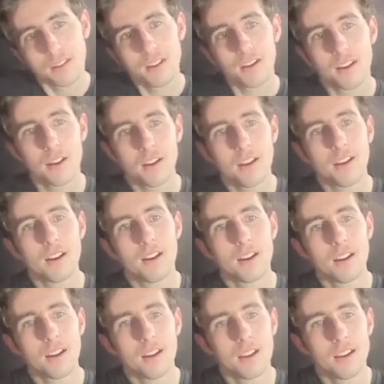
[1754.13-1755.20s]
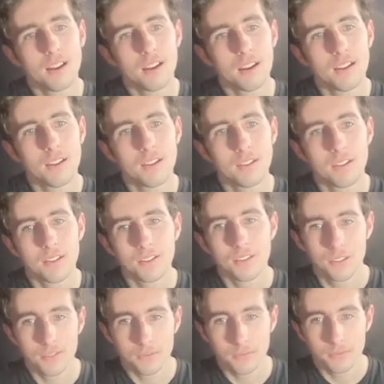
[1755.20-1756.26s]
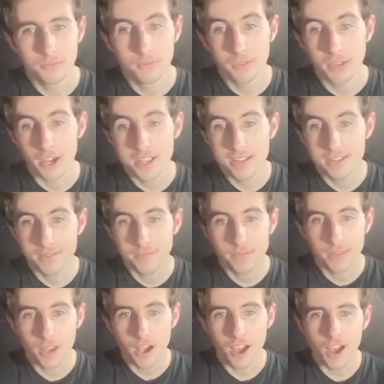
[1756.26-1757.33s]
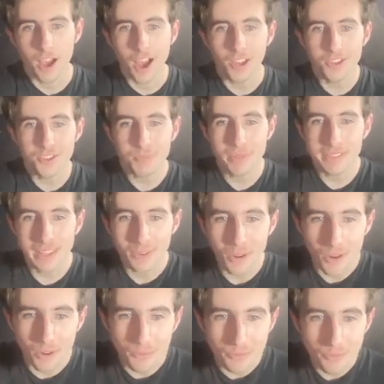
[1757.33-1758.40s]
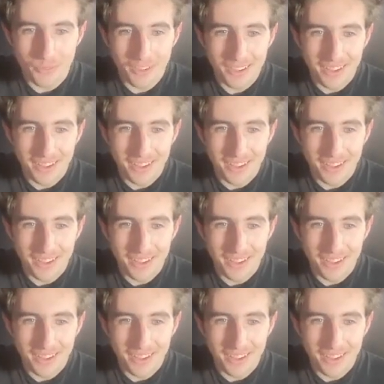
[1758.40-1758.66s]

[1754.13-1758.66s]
Uh, nice. A hundred percent off.